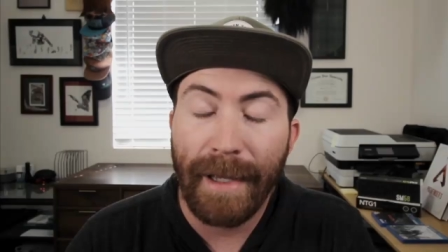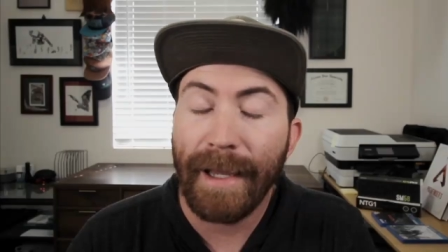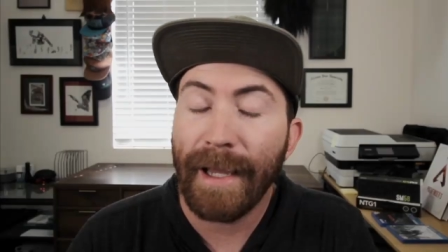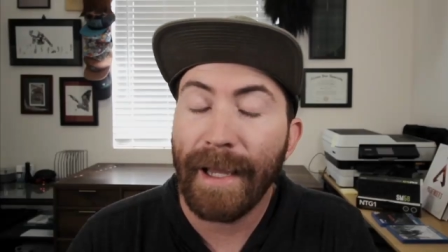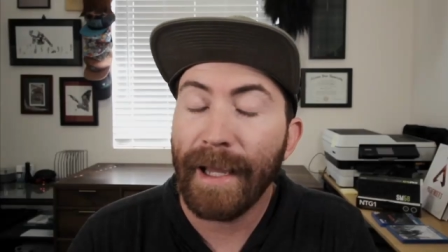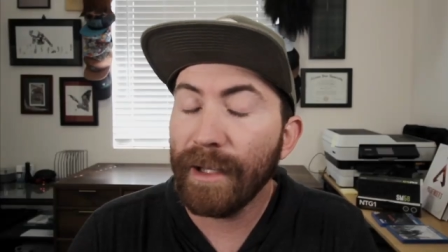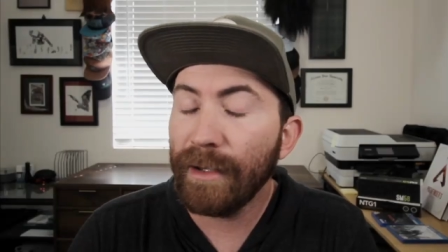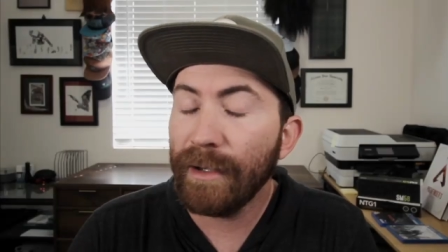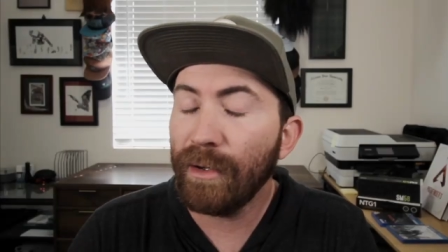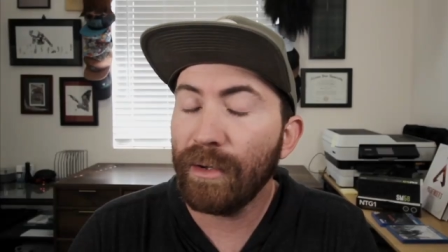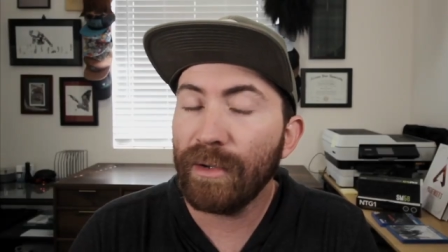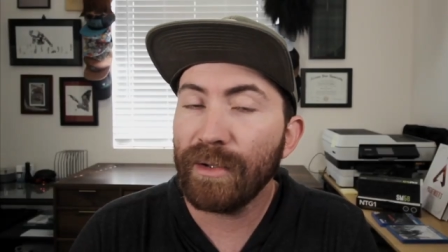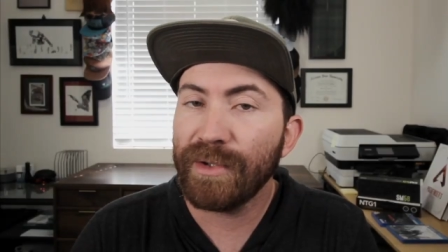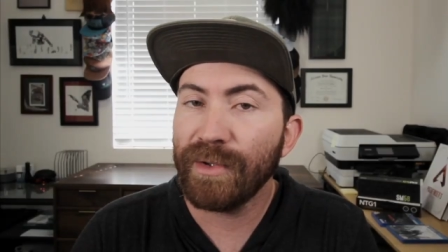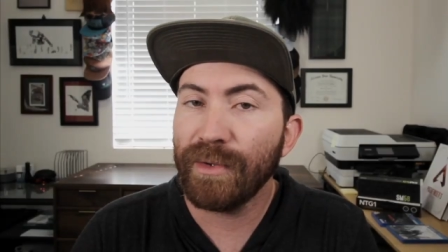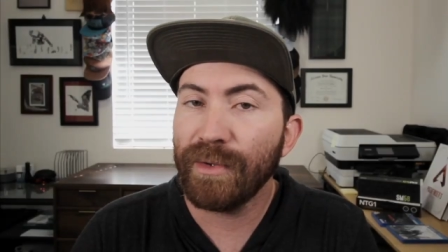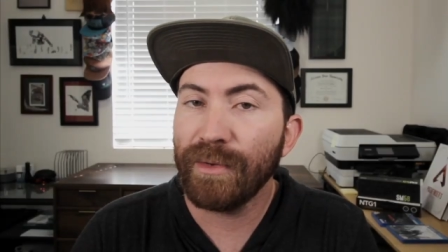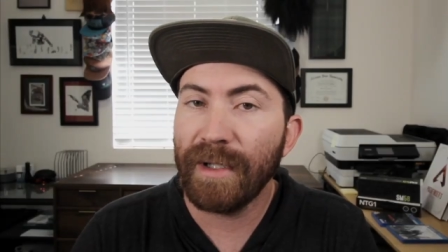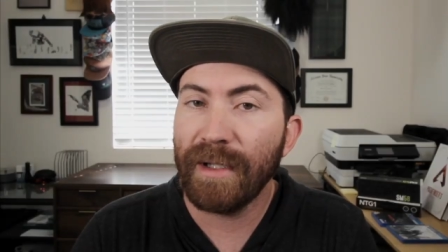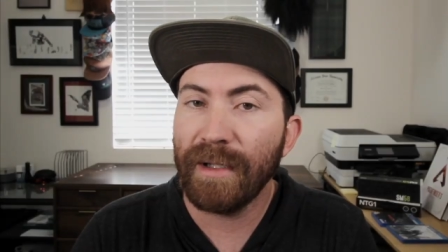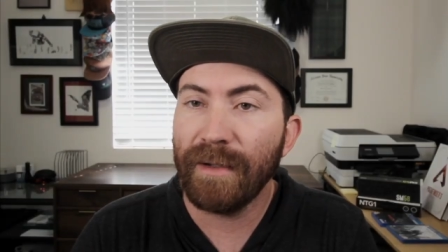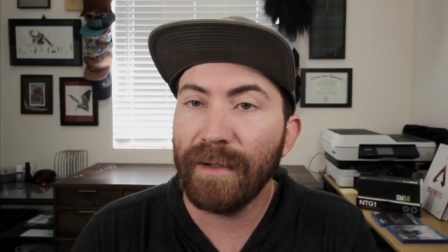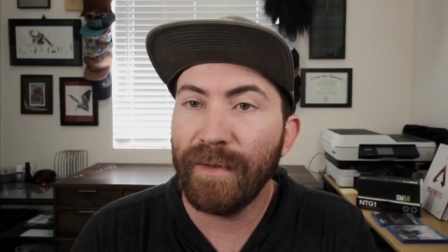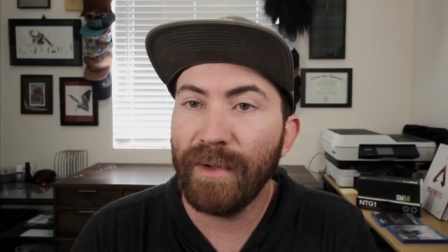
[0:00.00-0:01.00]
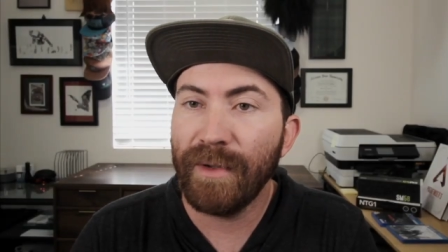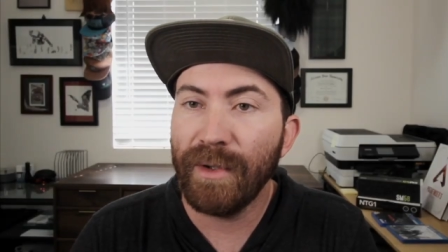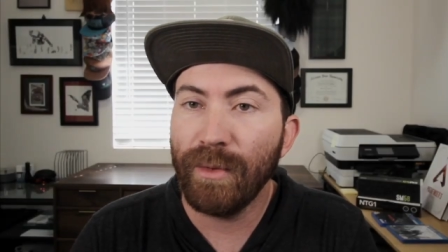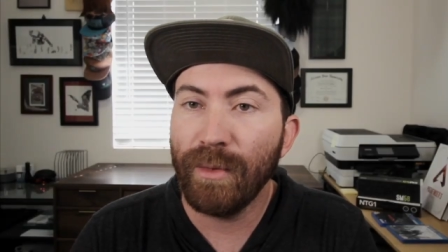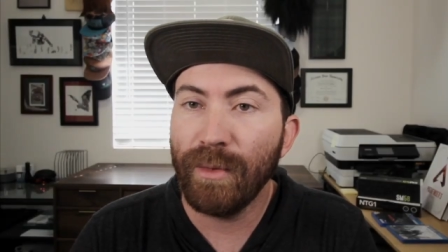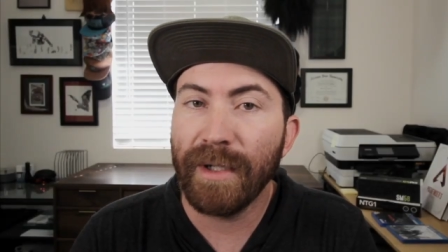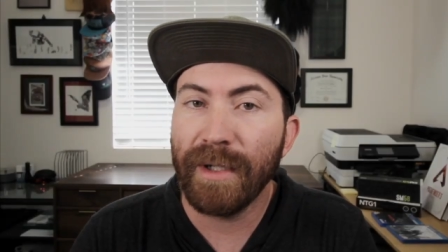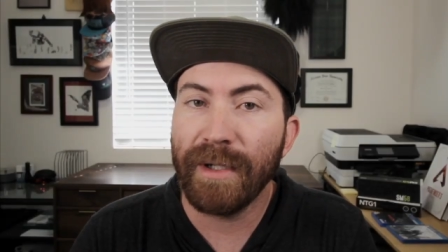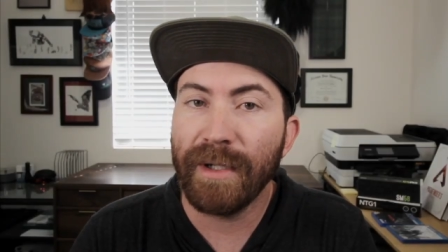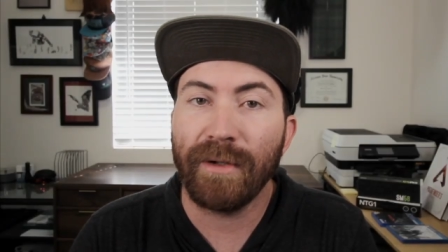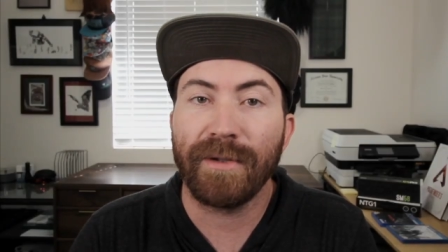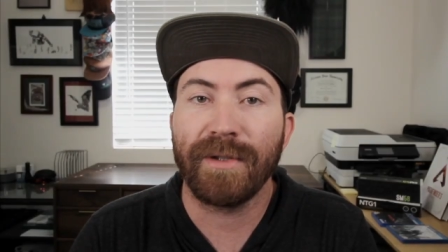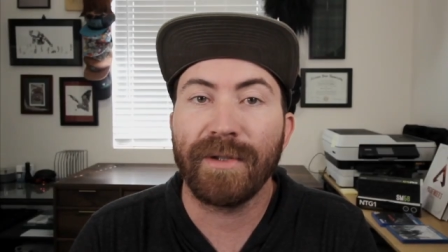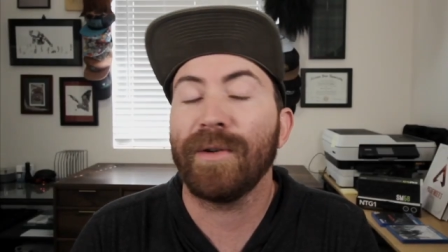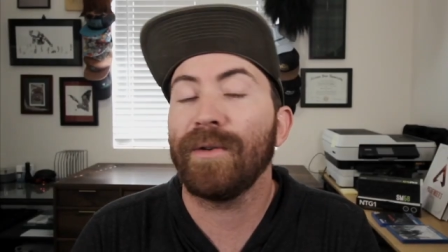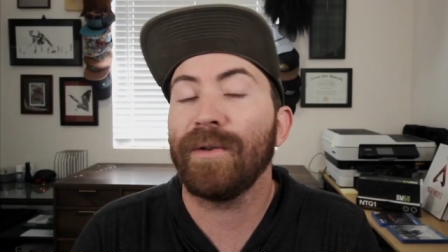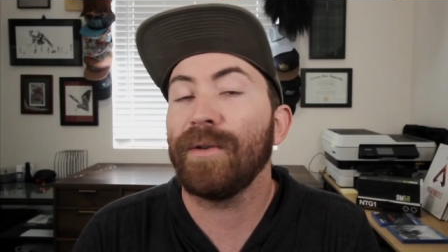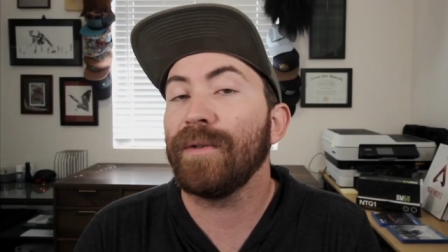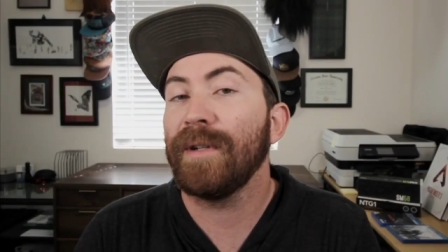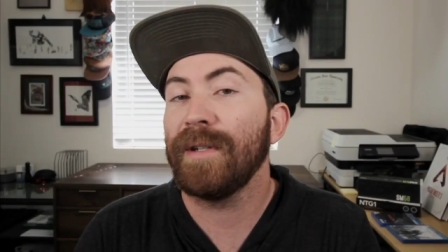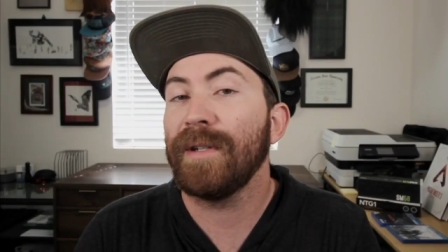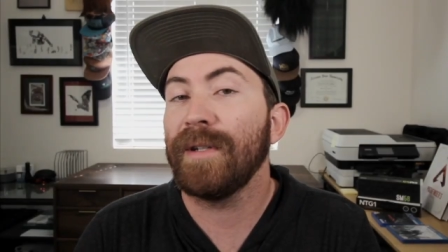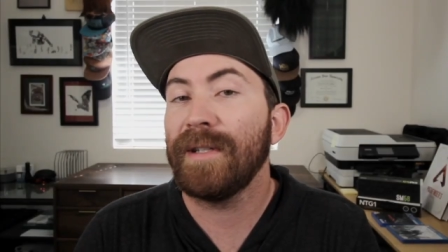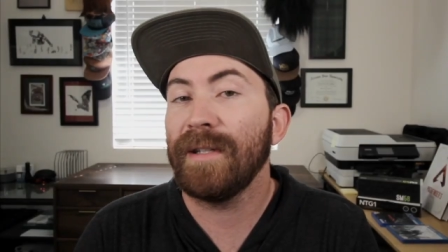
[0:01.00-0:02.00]
and also give you an
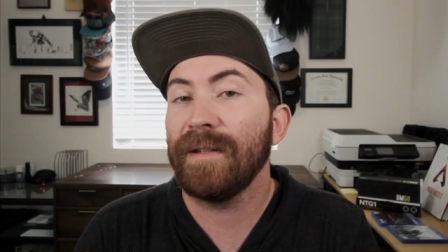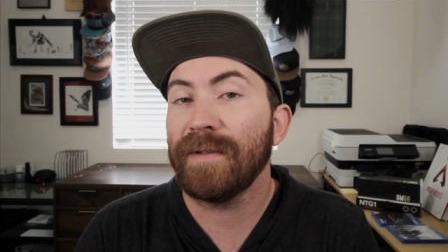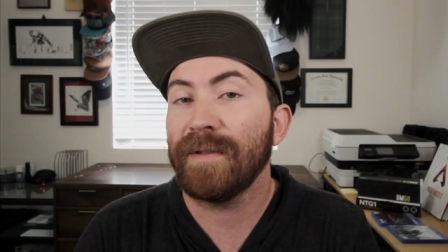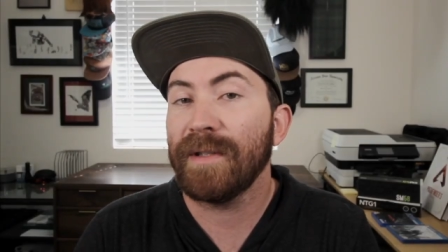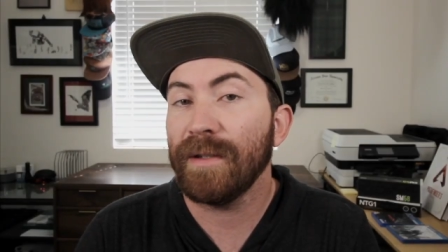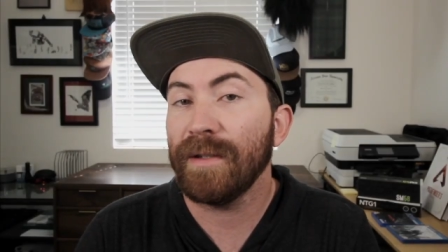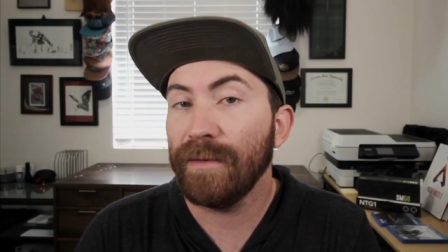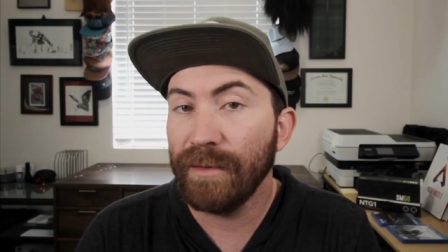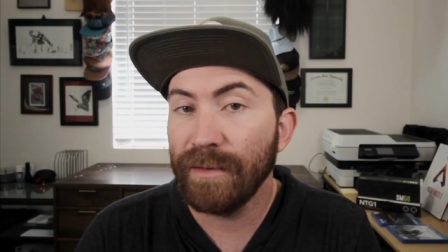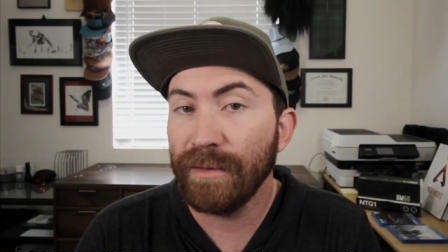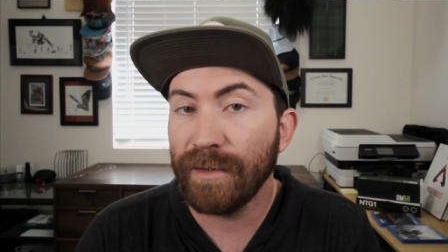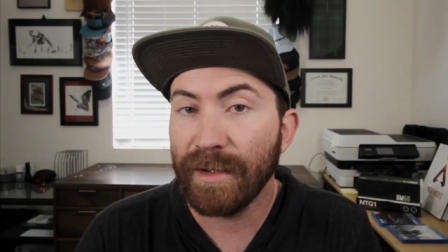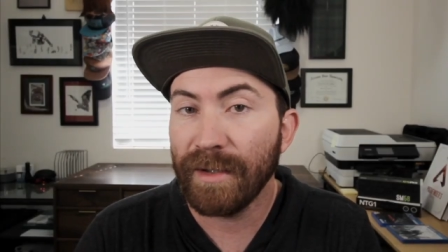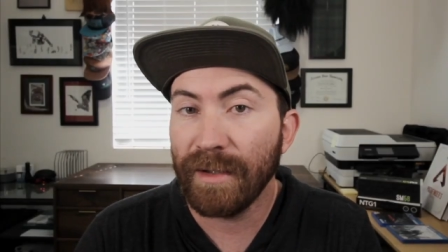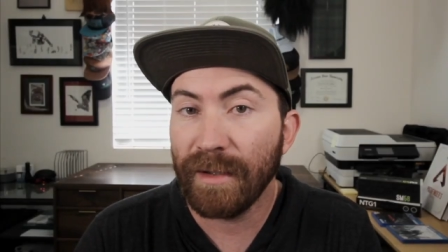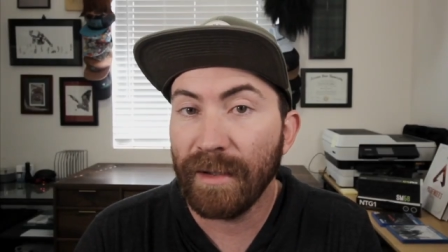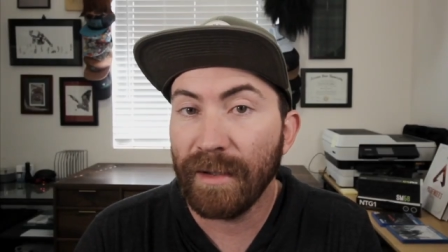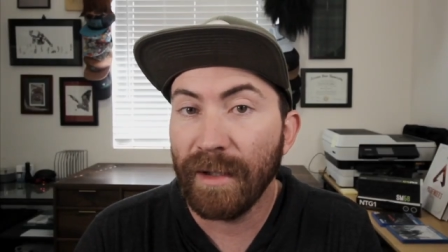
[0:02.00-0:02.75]
alternative solution